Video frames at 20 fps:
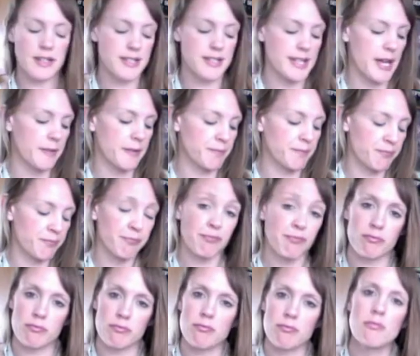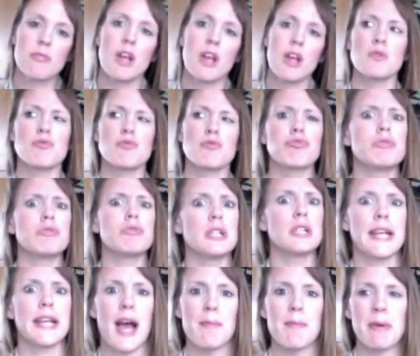So I was really
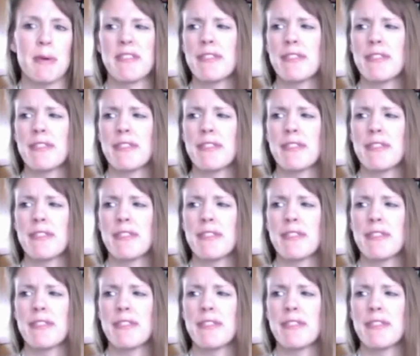happy.